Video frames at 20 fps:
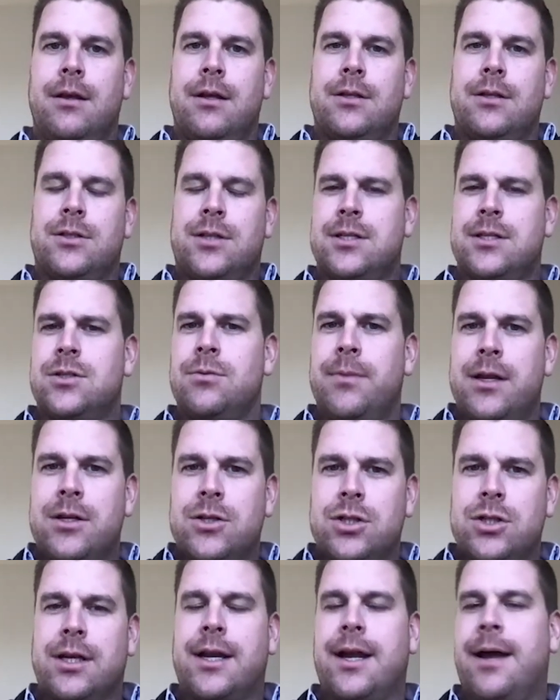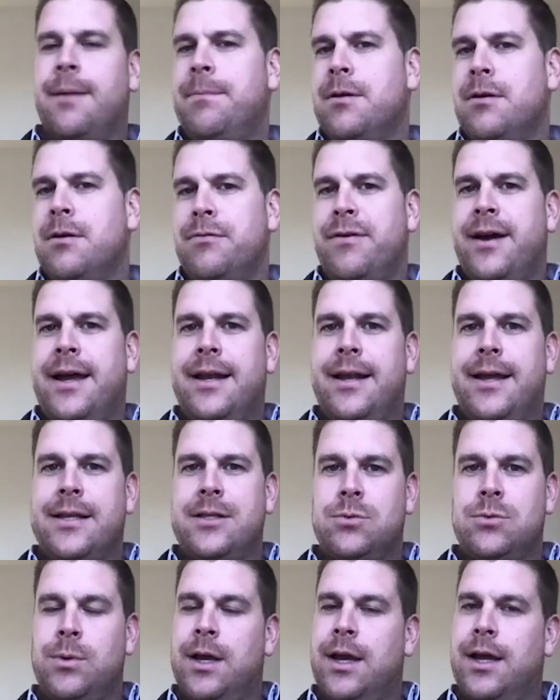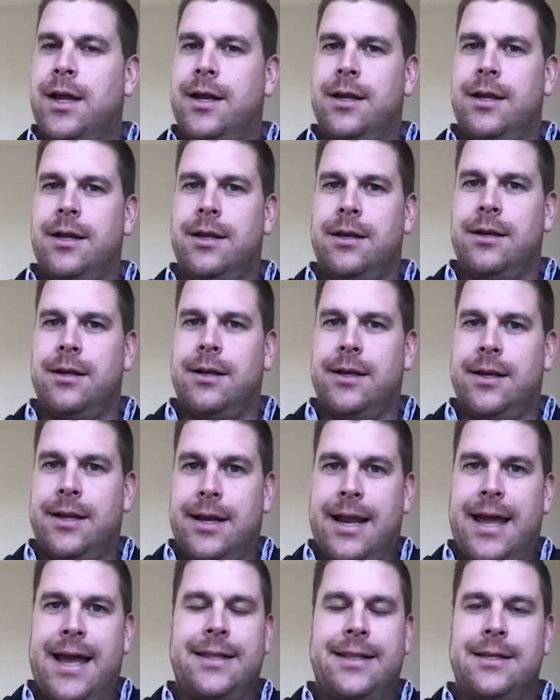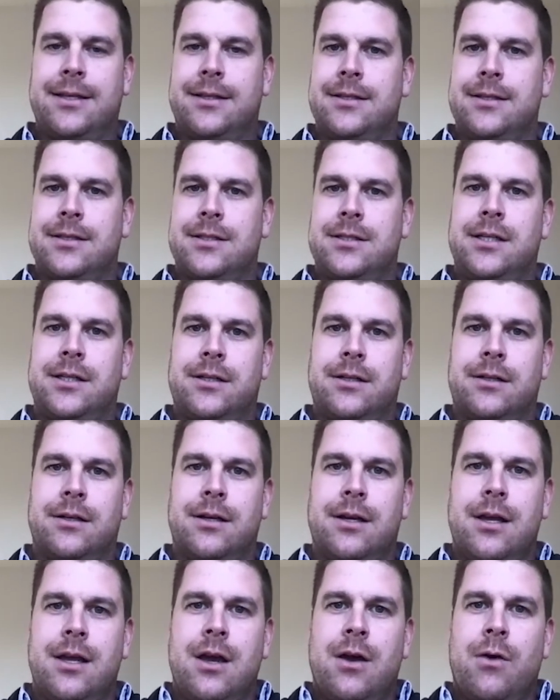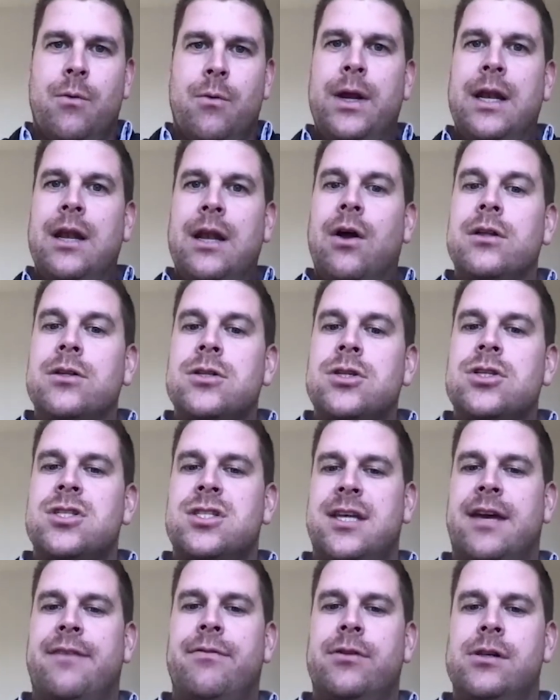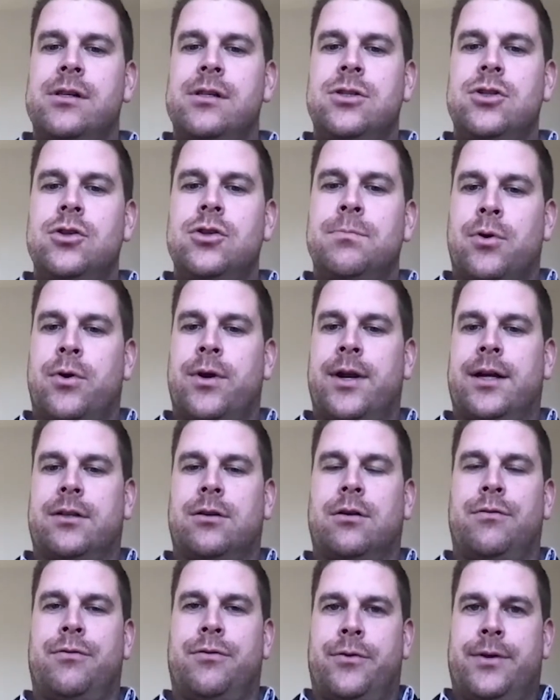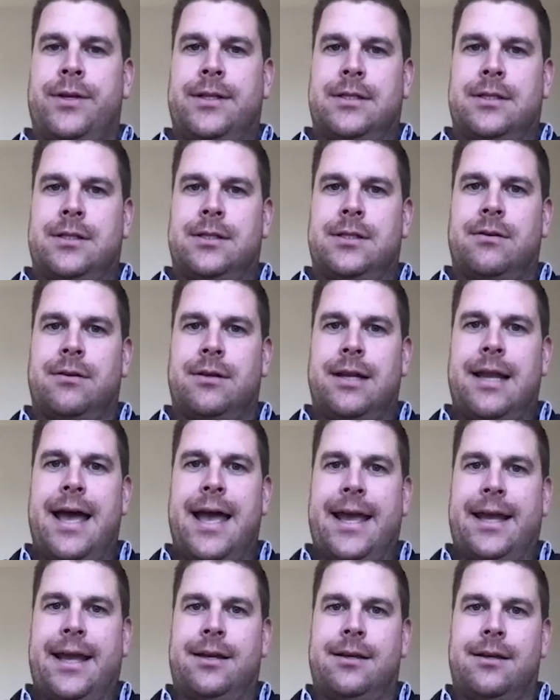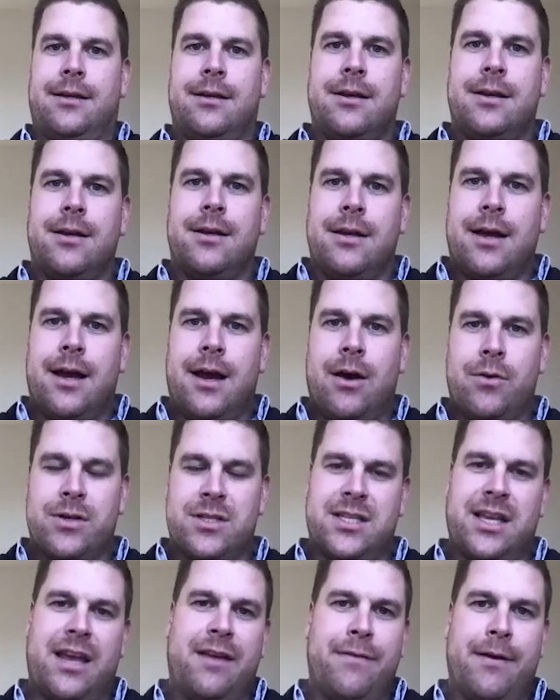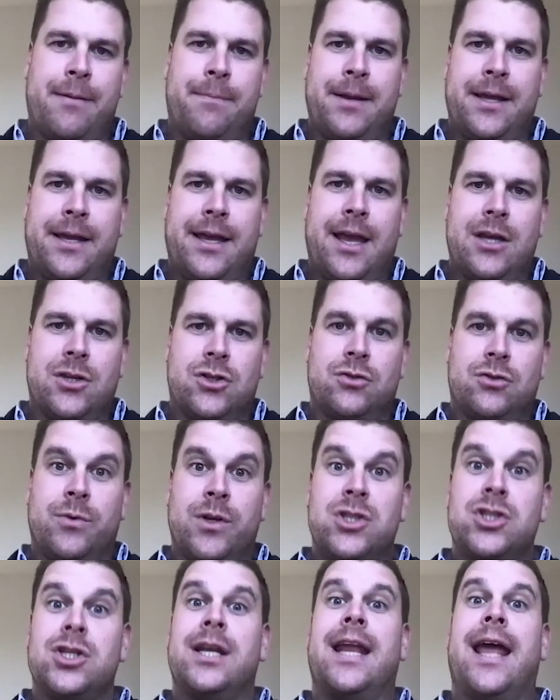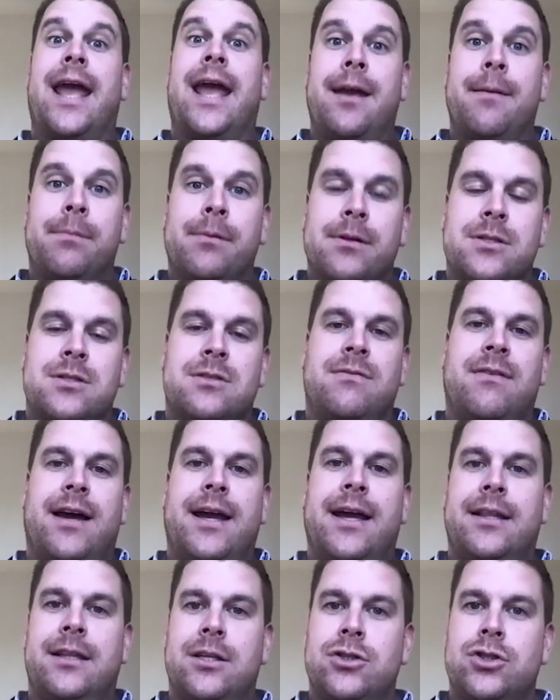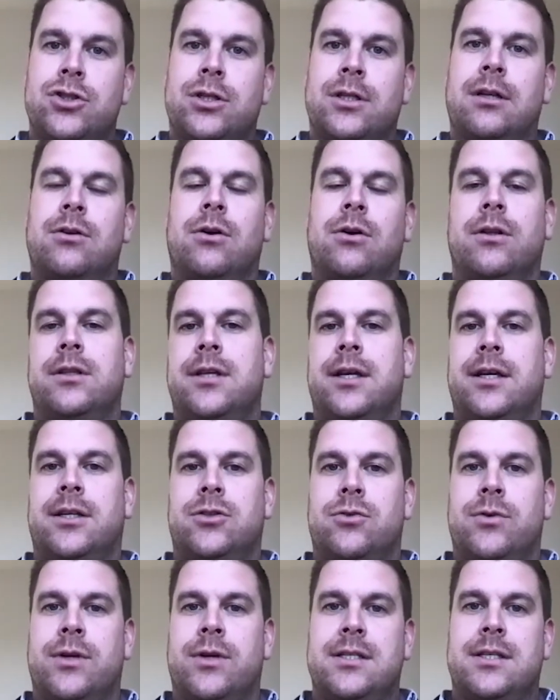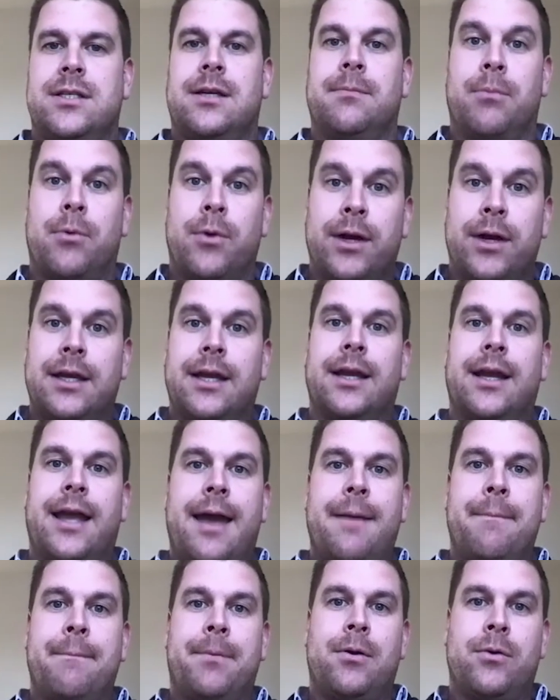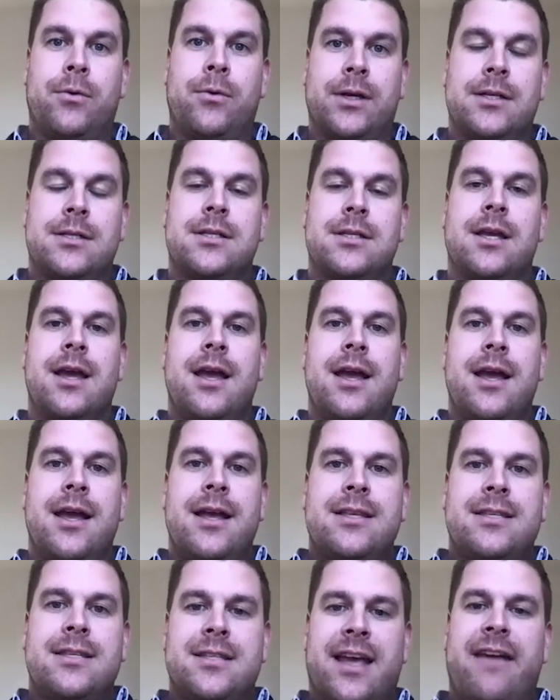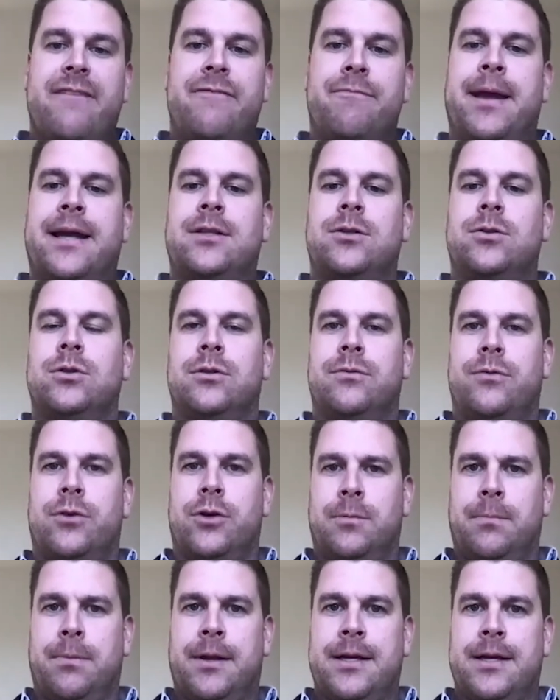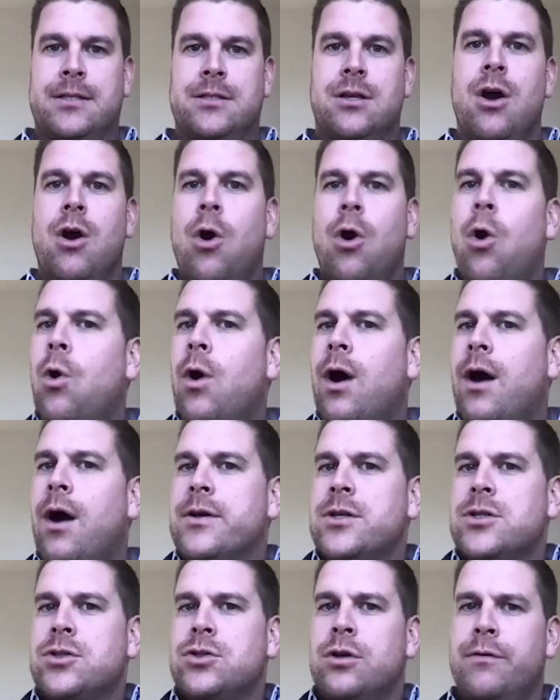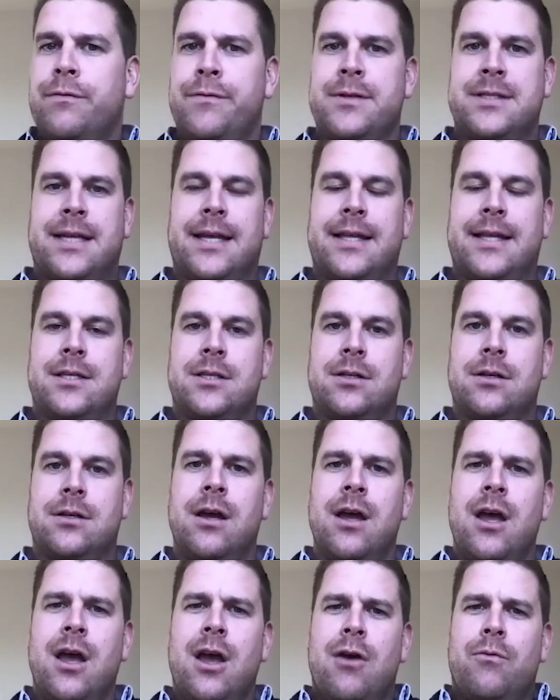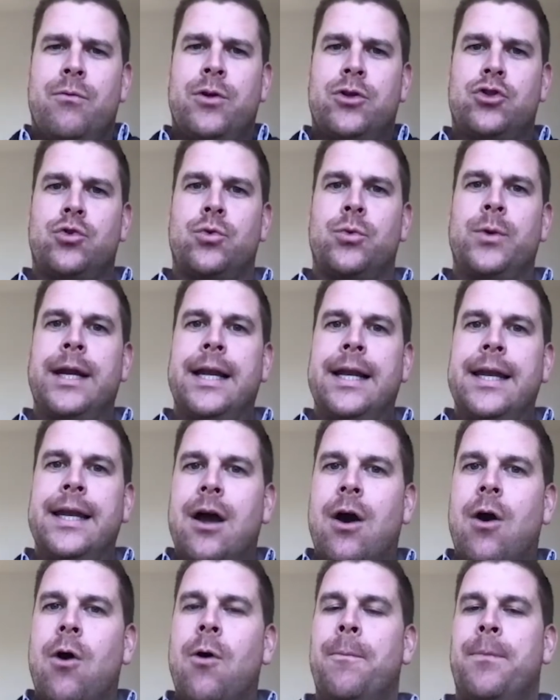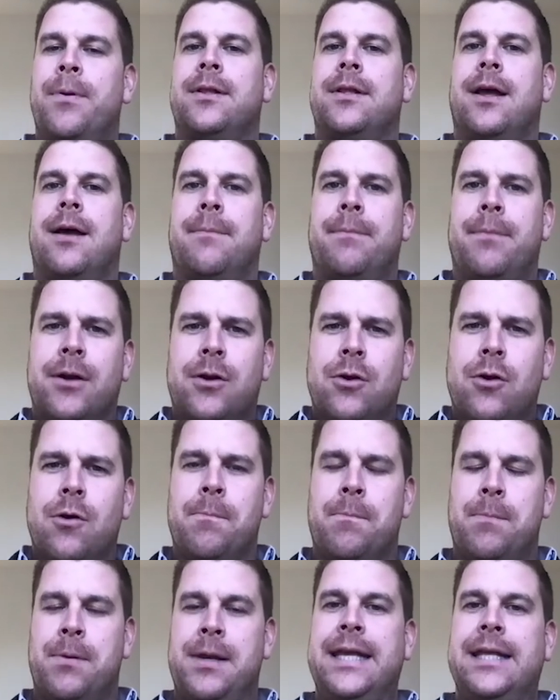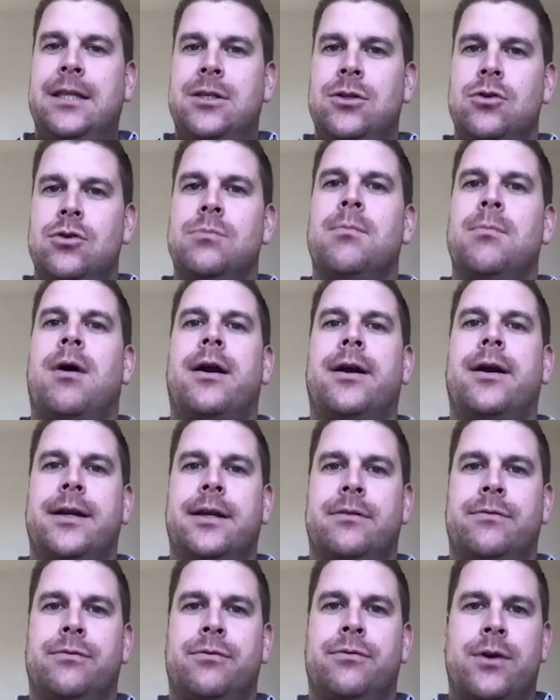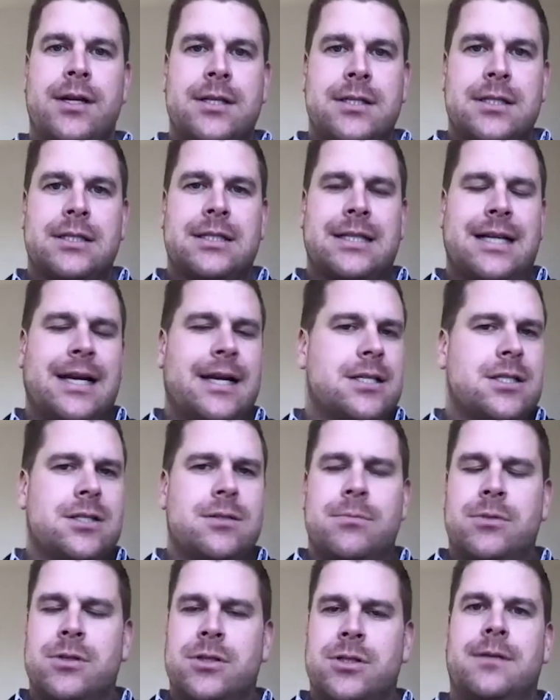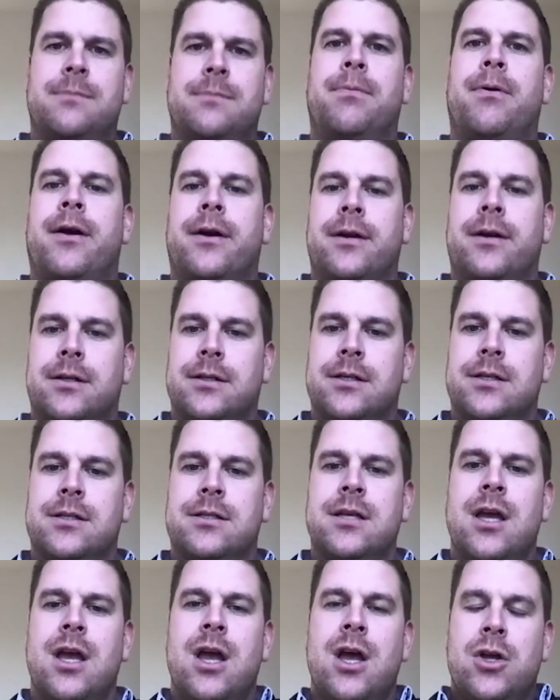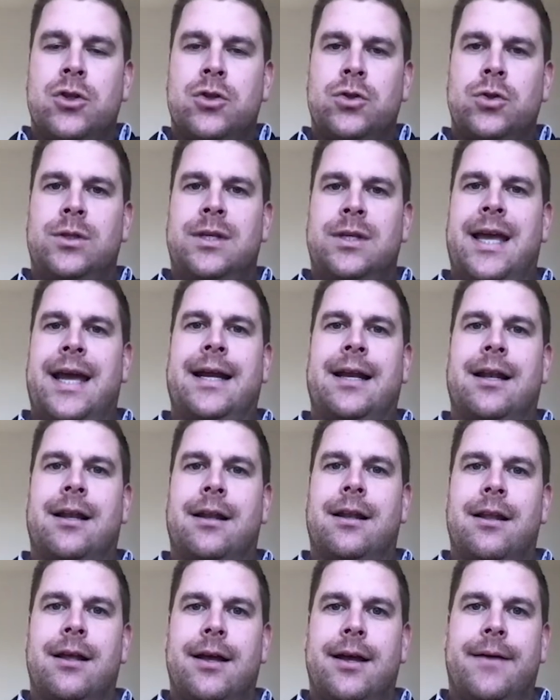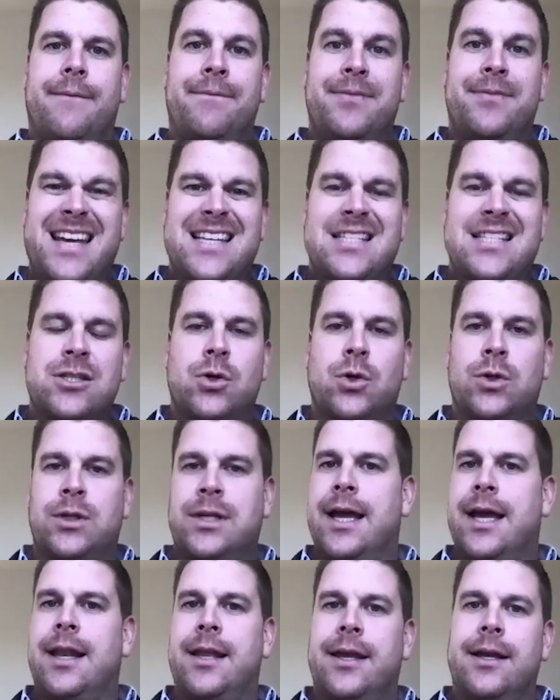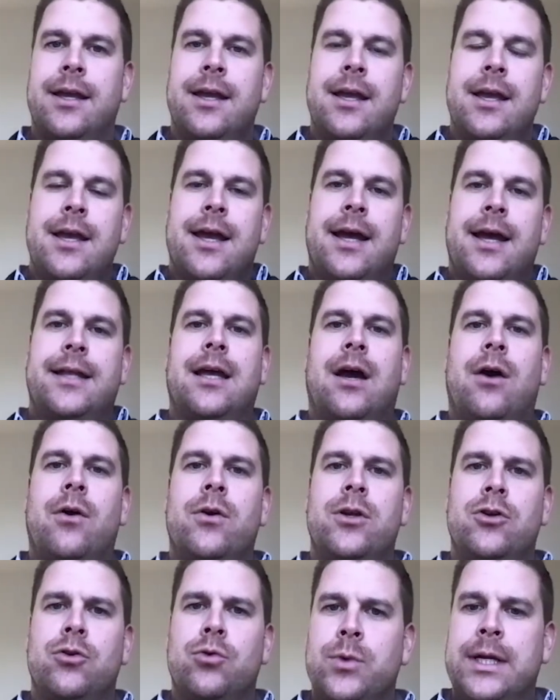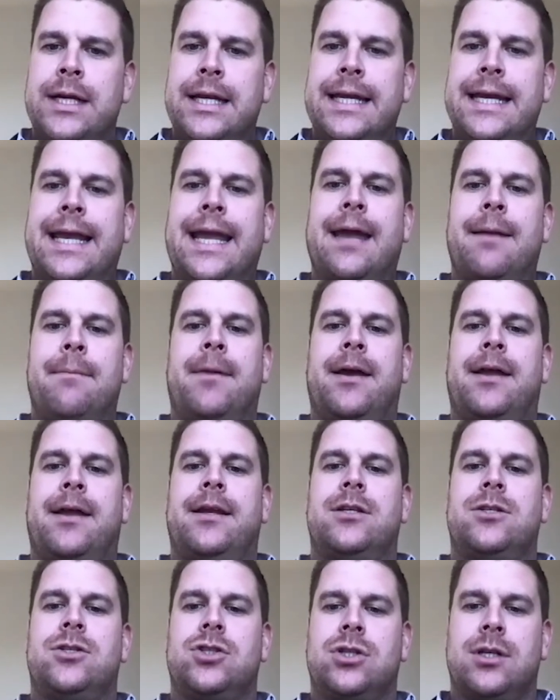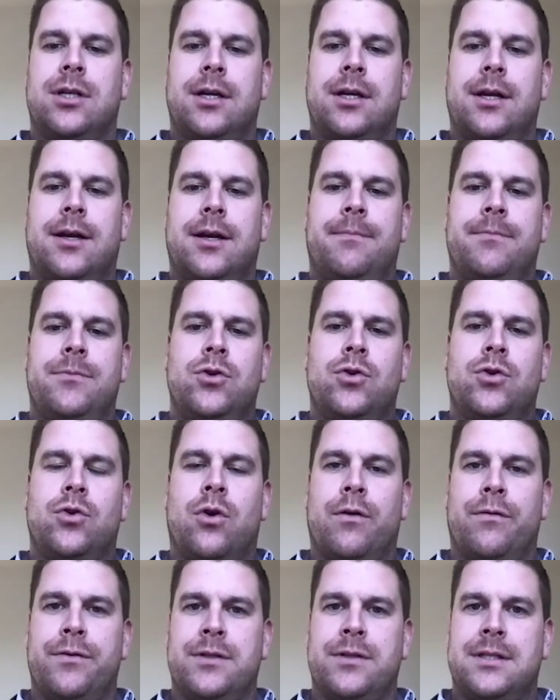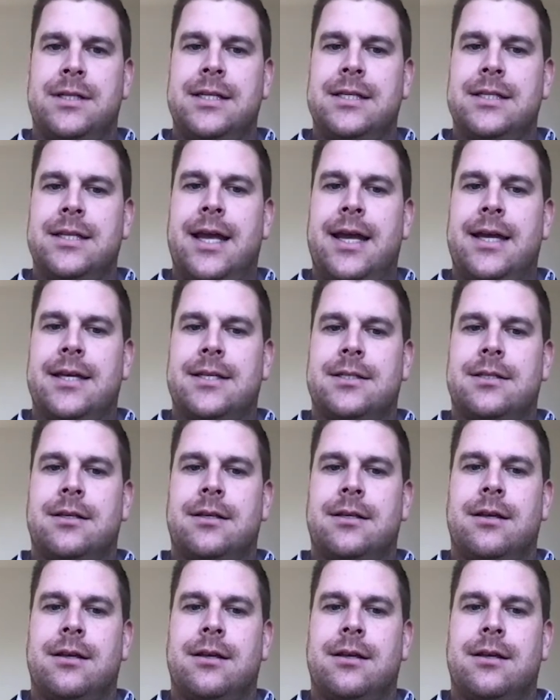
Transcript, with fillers: Just to mention a couple of highlights we had in, in Enlighted this year we launched several new product offerings like our safe application which enables via digital contact tracing bringing employees safe back to the workplace or our surface sensor which really opened up a complete new market for us customers and partners to tackle uh, desk hoteling and how you really can manage um, your office these days